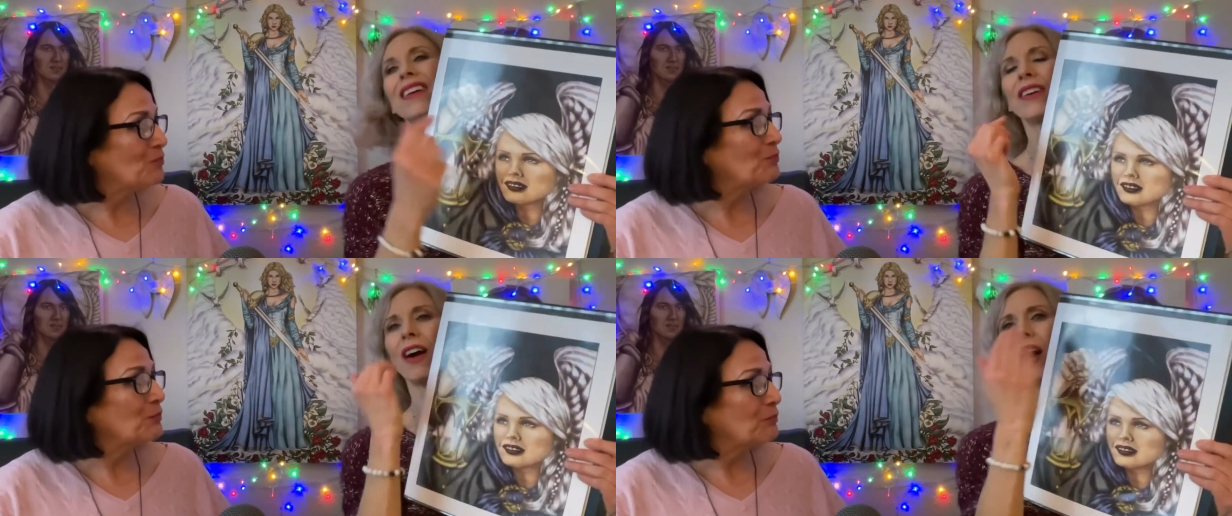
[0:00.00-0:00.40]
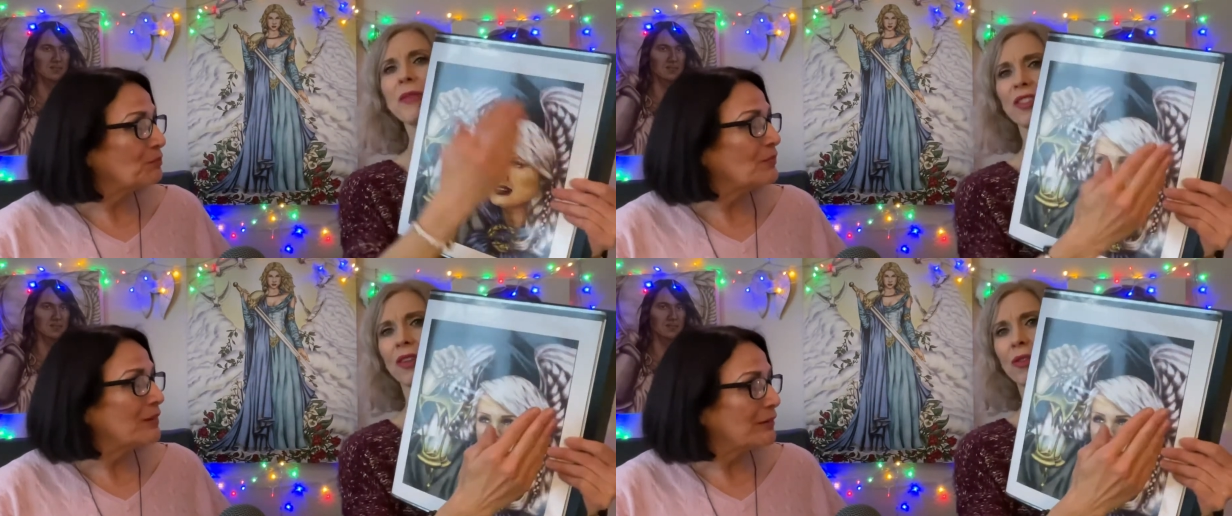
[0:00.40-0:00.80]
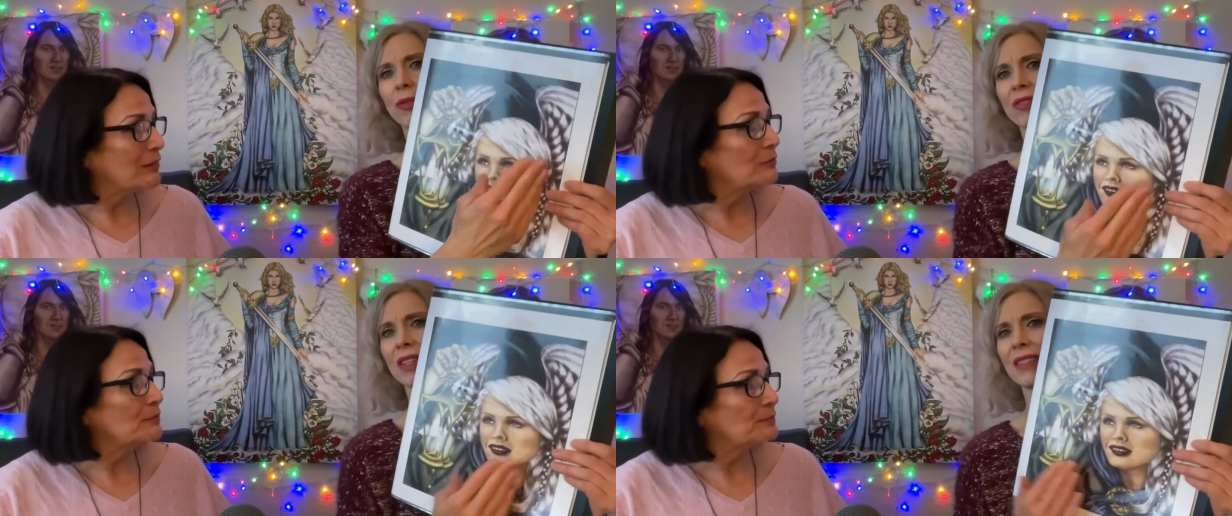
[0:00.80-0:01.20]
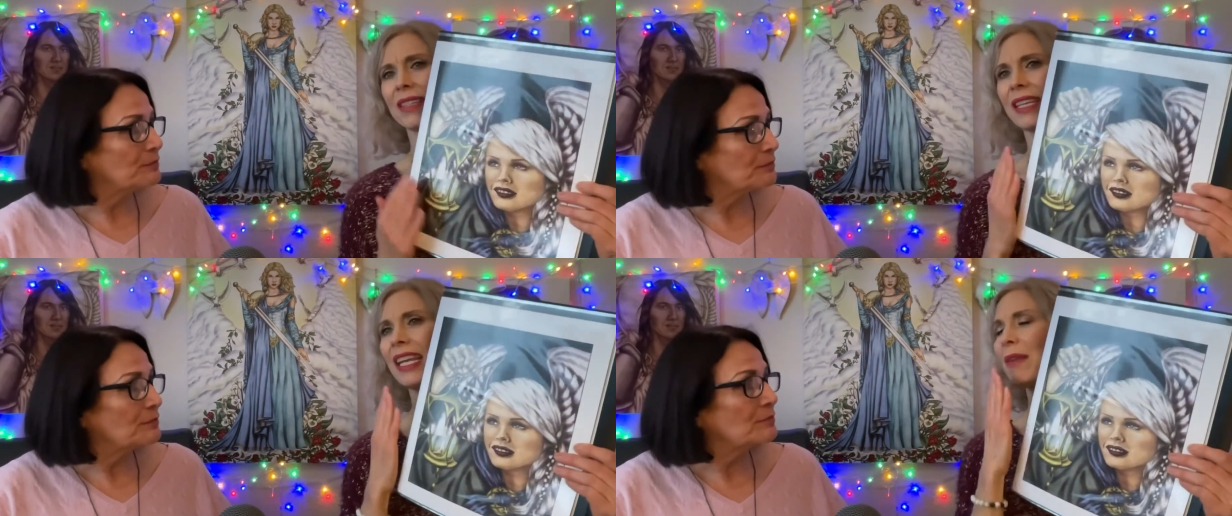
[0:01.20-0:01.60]
Speaker 1: accomplish our goals, is to
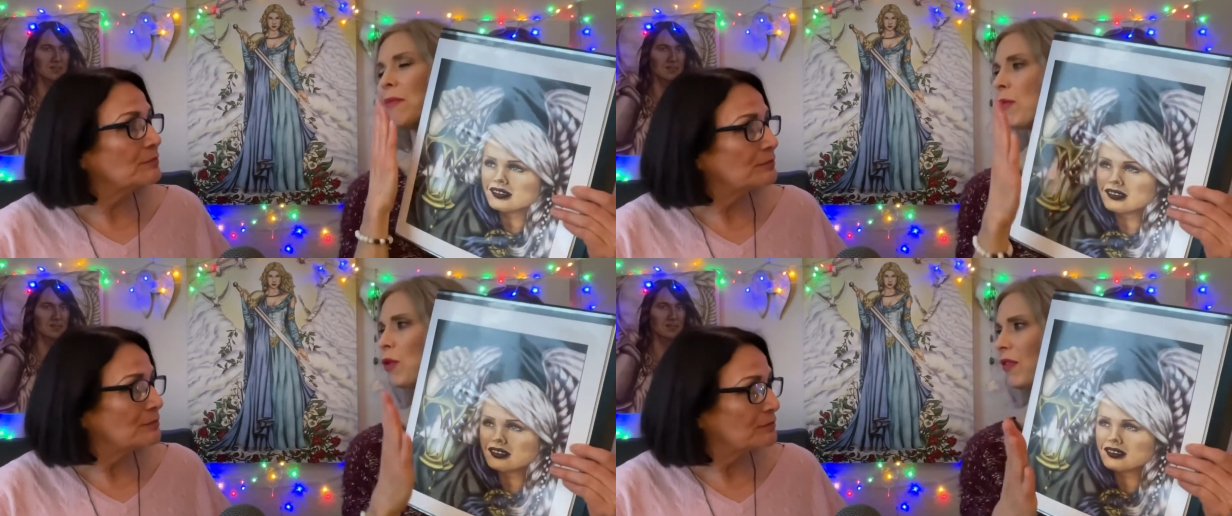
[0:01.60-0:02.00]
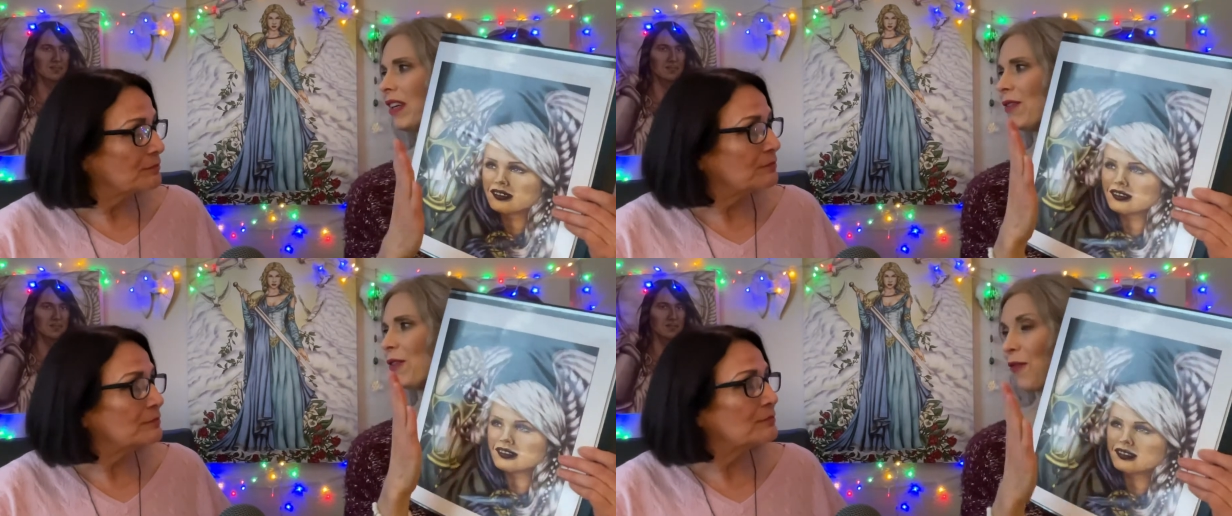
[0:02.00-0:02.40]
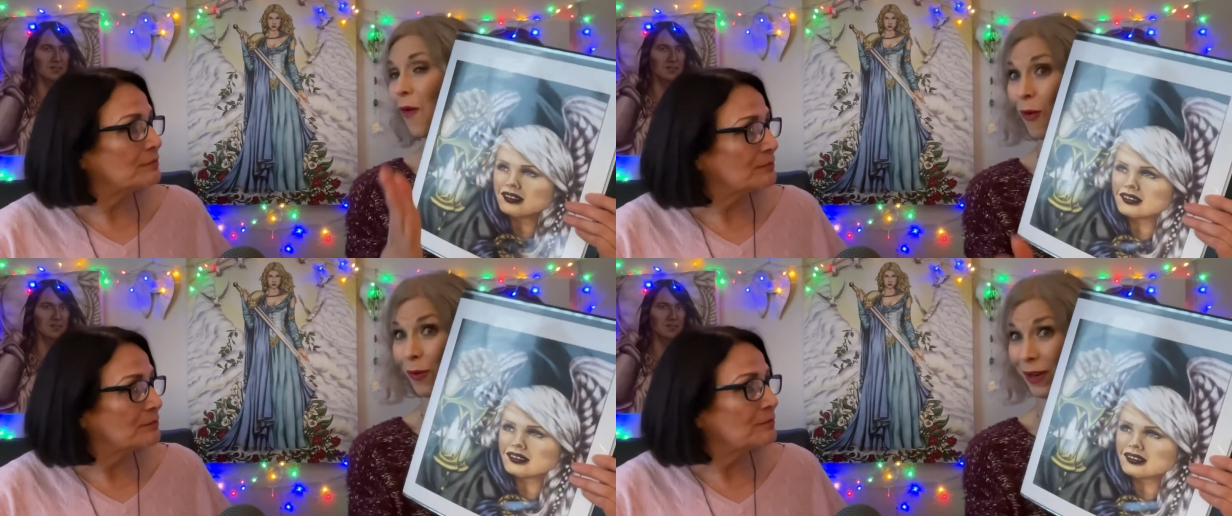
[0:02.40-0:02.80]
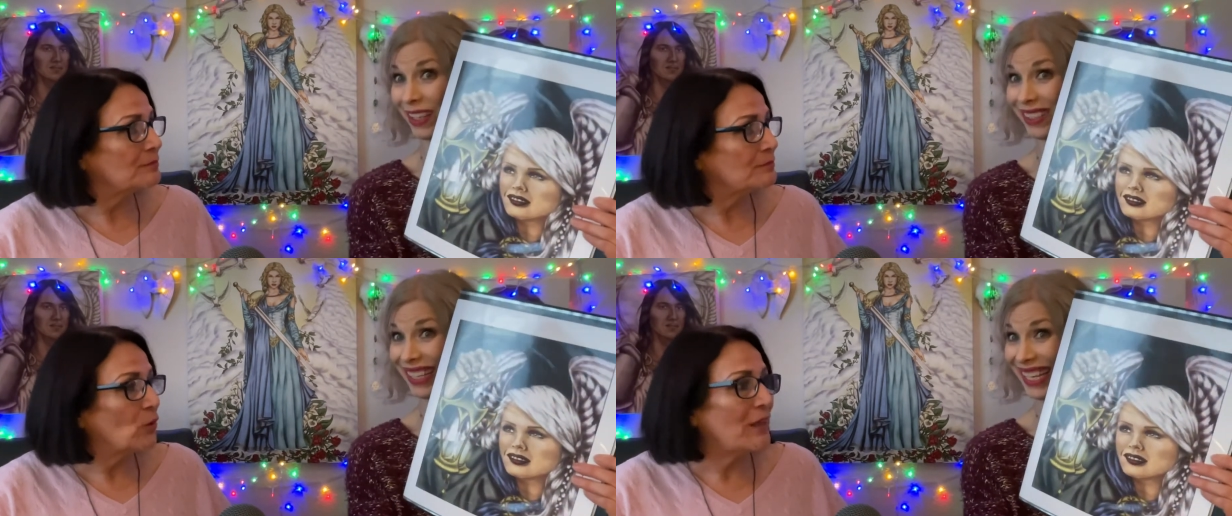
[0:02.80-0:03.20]
keep moving mm-hmm.
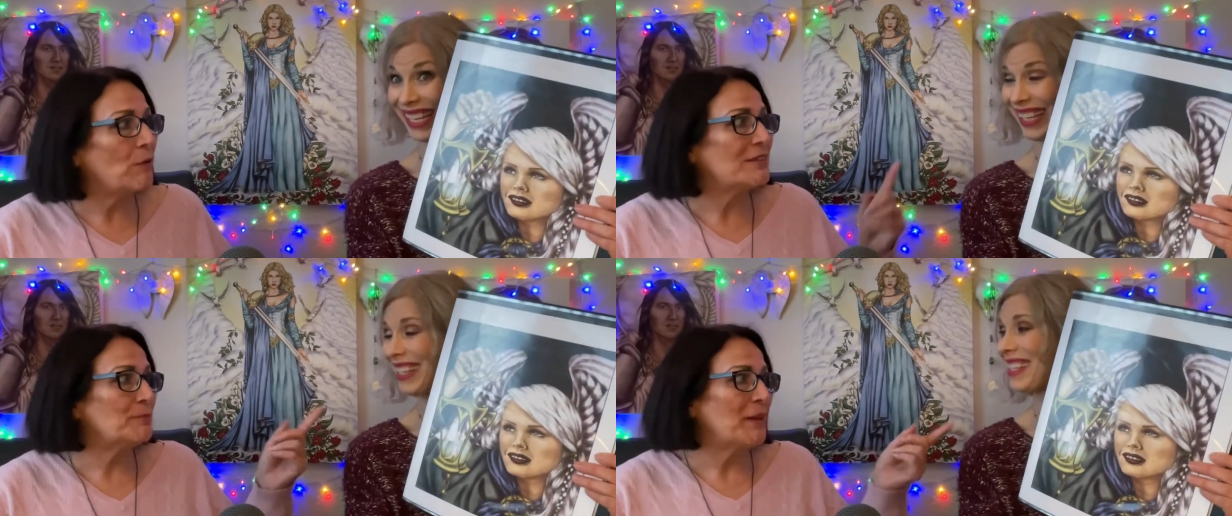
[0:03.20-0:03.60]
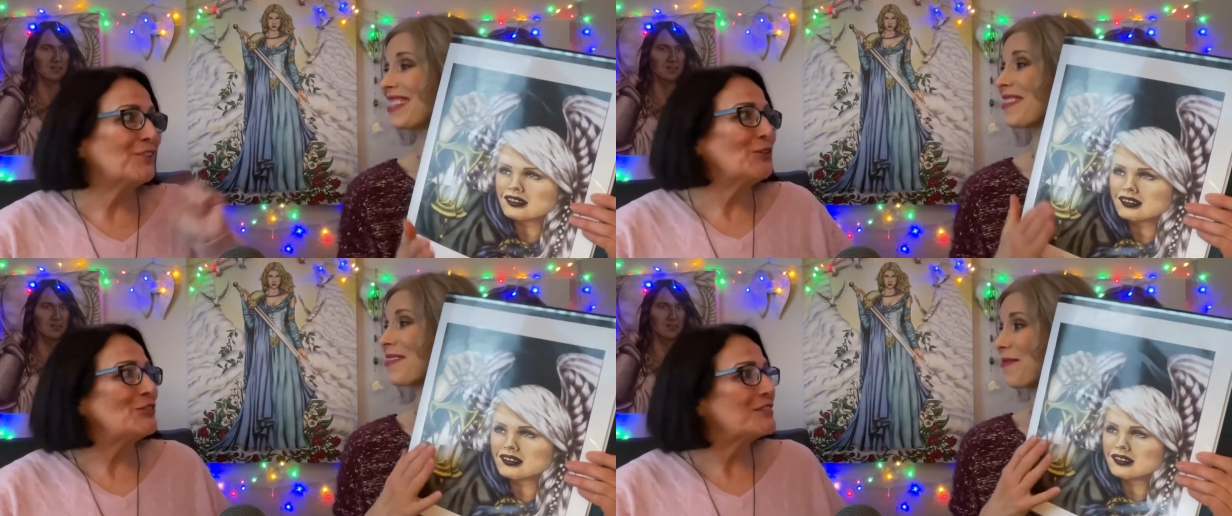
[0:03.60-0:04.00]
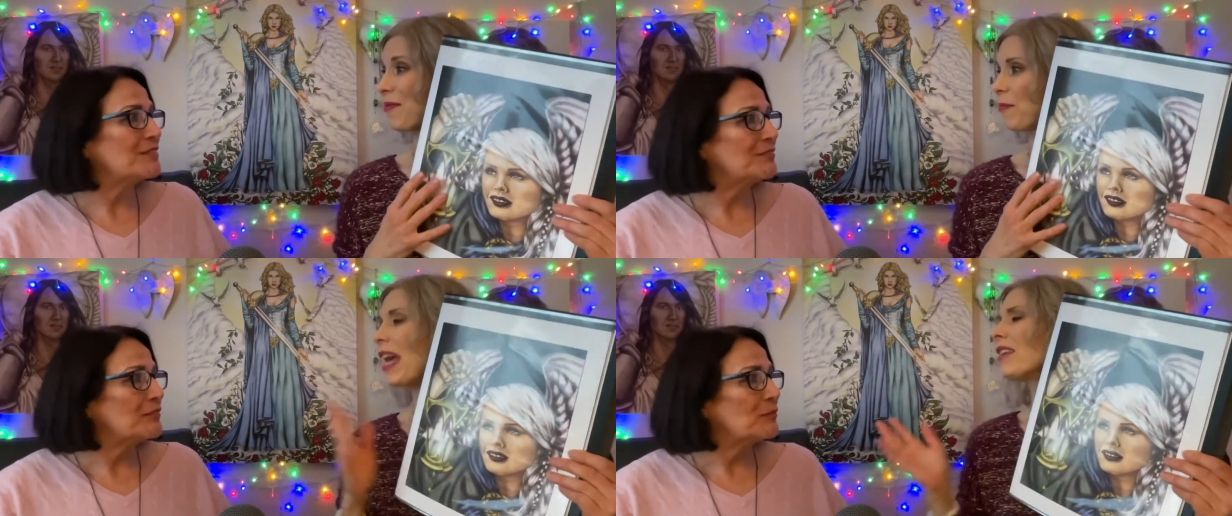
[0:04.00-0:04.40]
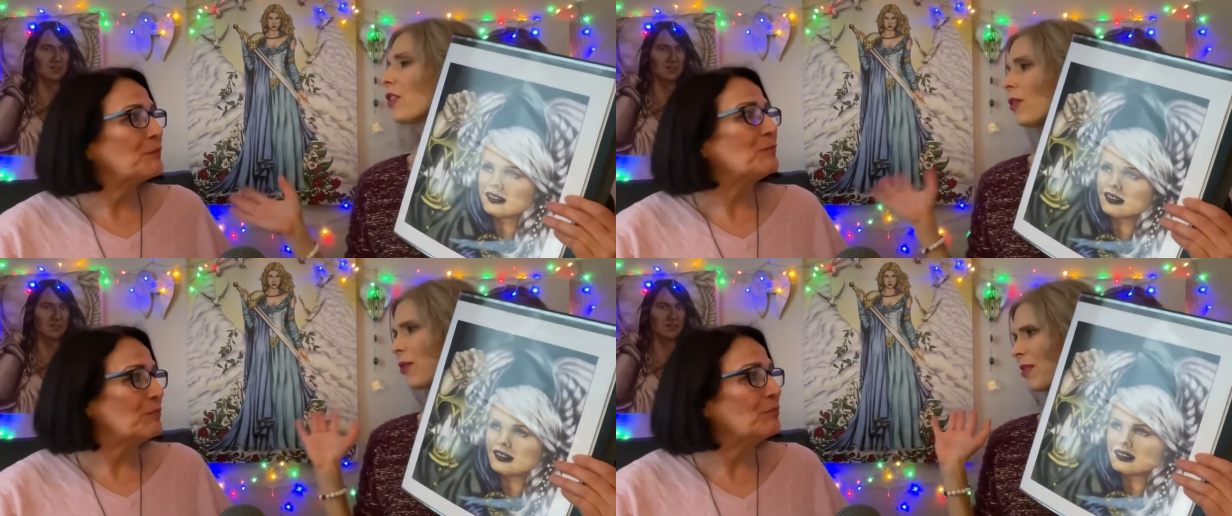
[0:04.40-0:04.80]
forward. Well, that was Pentacles.
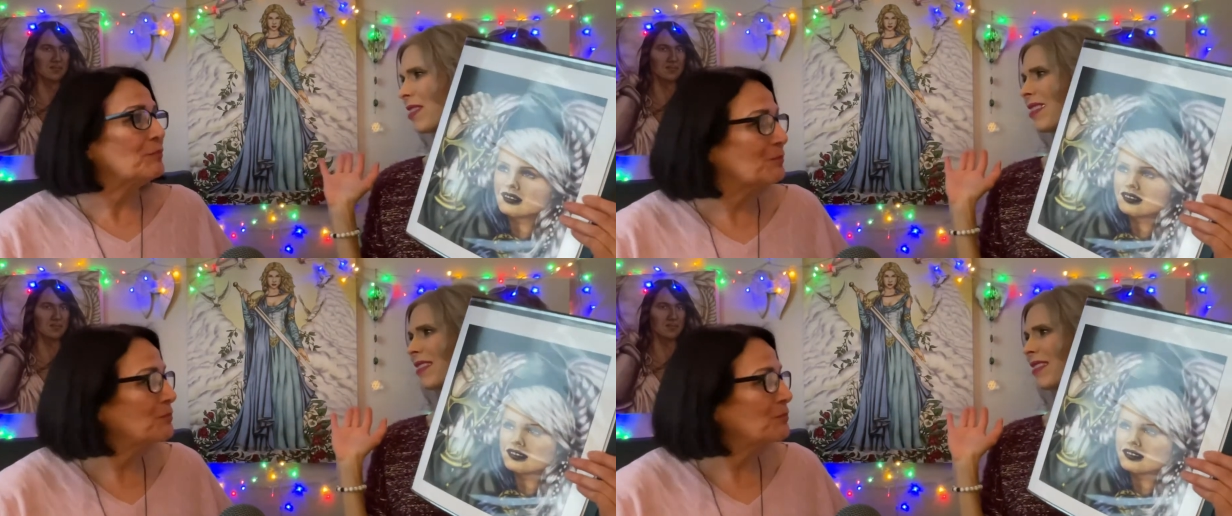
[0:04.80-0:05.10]
Pentacles, mm-hmm.